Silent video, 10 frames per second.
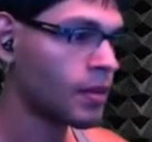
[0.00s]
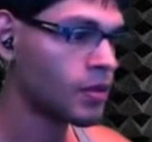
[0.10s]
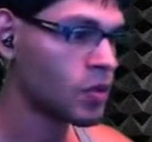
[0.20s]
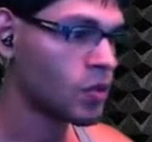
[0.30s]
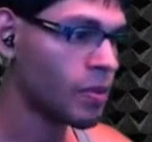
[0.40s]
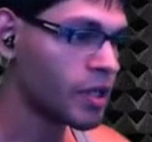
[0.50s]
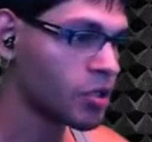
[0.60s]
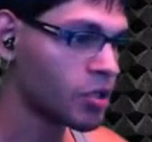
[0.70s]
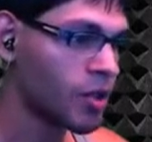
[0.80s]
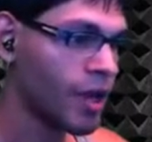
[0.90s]
So make
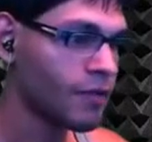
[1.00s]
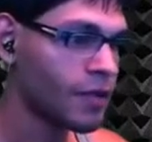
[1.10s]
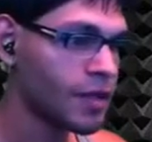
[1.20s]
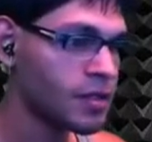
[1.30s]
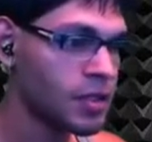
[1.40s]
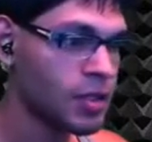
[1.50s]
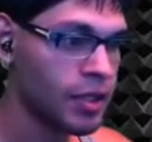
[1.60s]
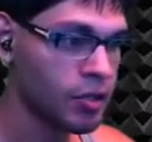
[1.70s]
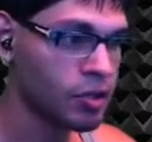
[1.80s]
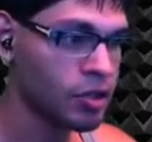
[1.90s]
sure you have this and you
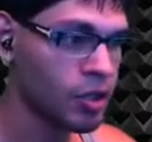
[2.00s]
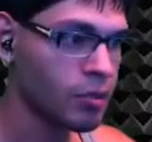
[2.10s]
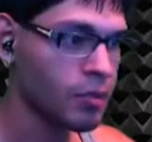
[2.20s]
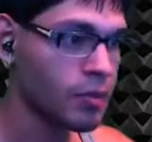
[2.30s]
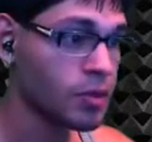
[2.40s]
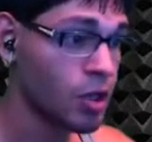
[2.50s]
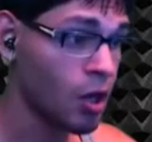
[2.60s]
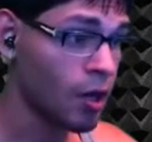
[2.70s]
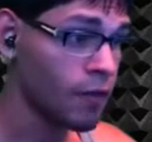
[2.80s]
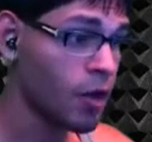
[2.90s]
click your
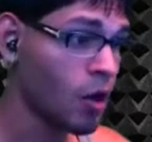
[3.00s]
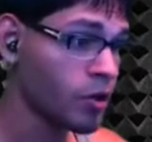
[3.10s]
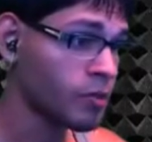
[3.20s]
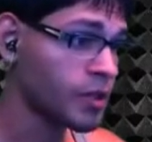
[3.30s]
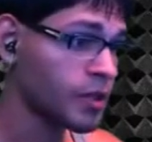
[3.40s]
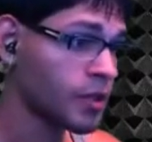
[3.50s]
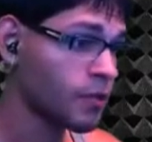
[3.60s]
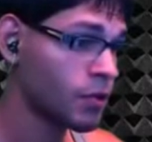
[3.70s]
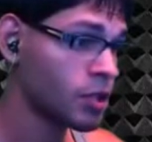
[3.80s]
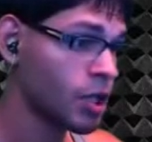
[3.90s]
Java argument
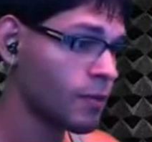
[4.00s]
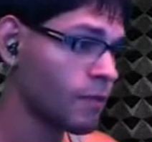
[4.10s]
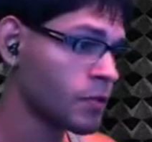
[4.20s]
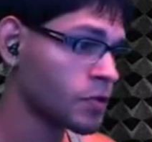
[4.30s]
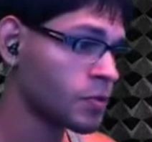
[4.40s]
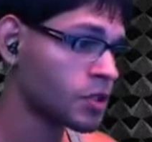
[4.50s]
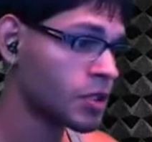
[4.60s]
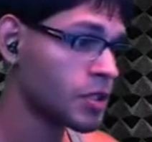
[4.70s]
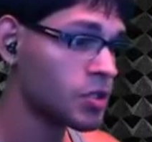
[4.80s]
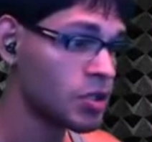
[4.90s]
for your Java virtual
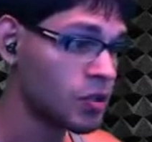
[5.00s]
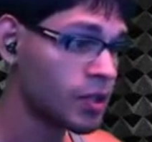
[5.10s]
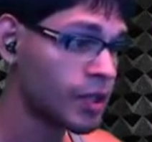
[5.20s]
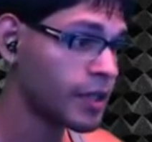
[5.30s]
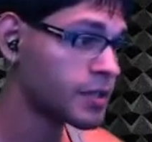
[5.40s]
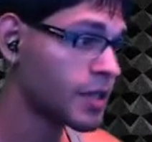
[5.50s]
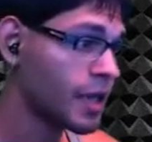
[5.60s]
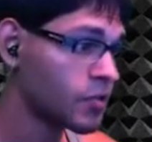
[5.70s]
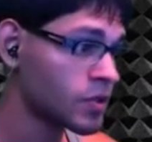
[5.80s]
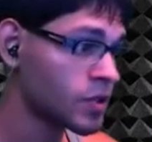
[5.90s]
machine to 2 gigs
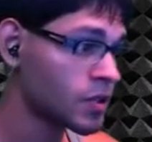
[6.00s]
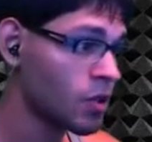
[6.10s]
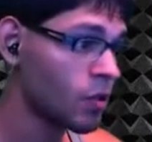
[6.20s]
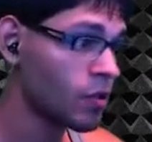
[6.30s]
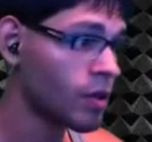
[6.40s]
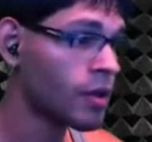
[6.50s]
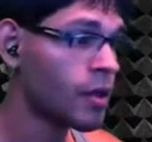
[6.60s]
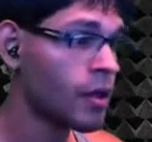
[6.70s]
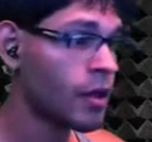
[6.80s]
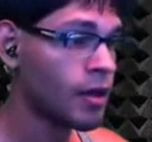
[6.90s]
and use this code.
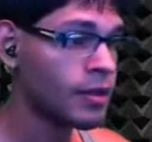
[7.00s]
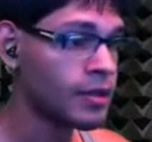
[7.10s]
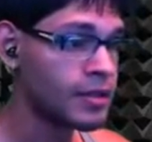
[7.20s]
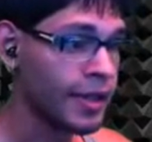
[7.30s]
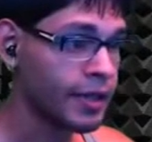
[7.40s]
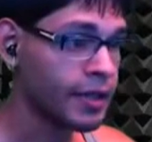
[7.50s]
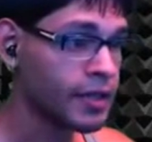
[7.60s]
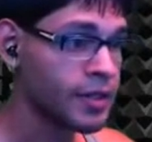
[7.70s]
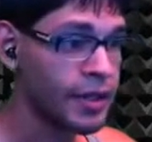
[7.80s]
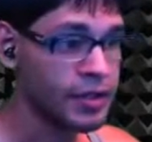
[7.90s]
The second
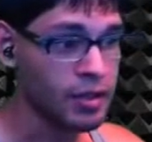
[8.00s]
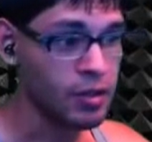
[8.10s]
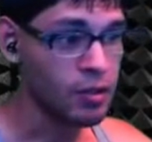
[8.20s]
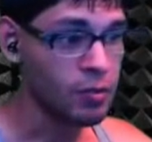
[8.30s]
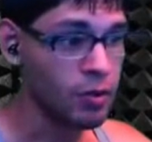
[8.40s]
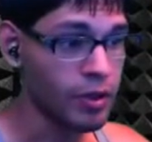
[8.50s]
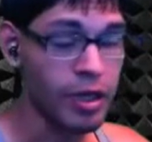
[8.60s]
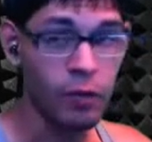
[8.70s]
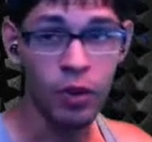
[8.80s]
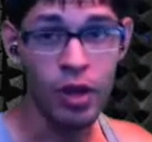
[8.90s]
is the executable.
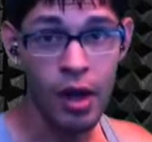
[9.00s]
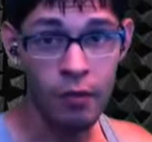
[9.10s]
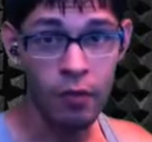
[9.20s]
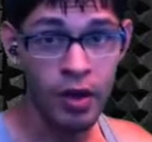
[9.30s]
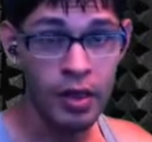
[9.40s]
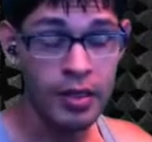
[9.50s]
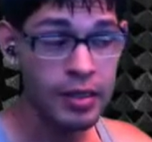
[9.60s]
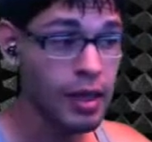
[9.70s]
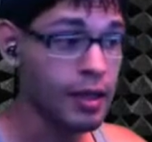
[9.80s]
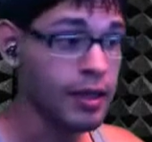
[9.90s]
It will not run
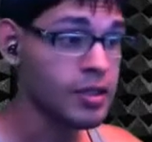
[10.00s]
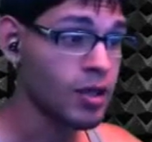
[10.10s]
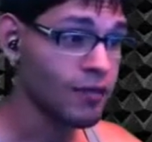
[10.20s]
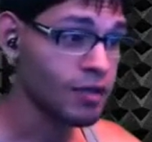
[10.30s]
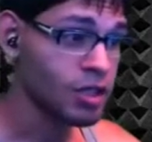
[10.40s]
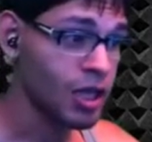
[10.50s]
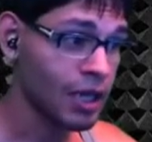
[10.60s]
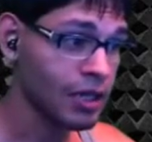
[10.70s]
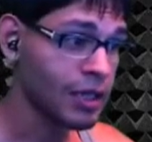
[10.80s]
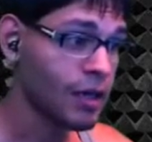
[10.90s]
it unless you have this
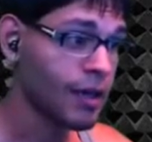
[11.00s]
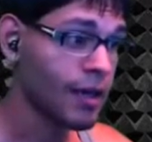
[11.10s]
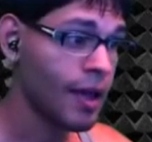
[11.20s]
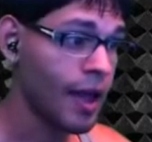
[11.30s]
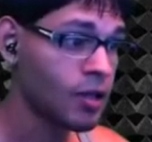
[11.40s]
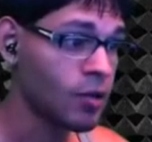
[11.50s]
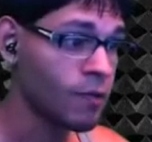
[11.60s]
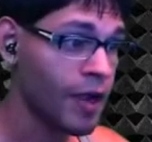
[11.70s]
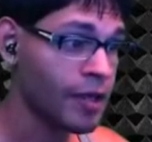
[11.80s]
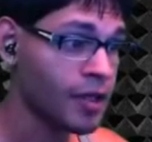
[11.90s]
checked and you
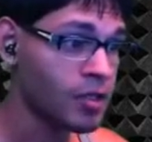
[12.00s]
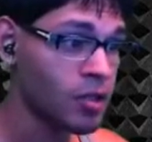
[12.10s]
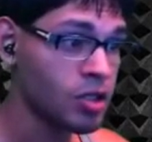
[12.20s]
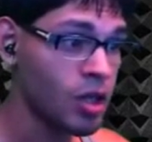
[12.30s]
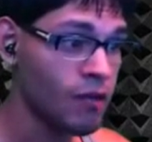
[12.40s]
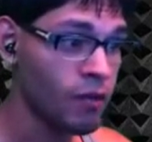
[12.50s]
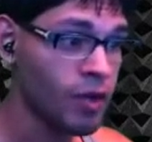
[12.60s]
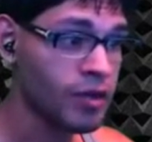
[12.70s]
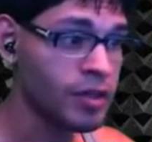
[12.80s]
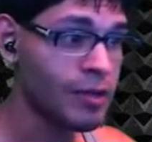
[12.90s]
find it to the Java
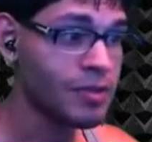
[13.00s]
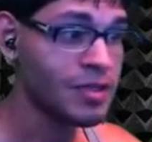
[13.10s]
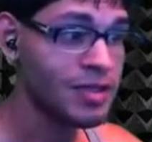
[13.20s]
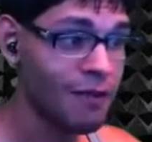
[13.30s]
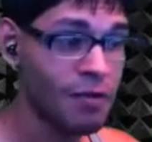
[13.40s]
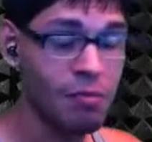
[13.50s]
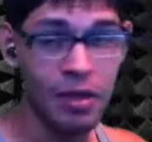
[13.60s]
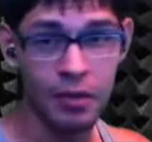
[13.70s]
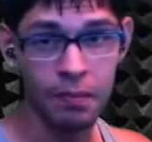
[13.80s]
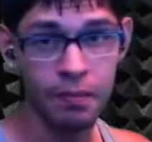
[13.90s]
runtime 7
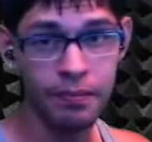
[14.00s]
bin.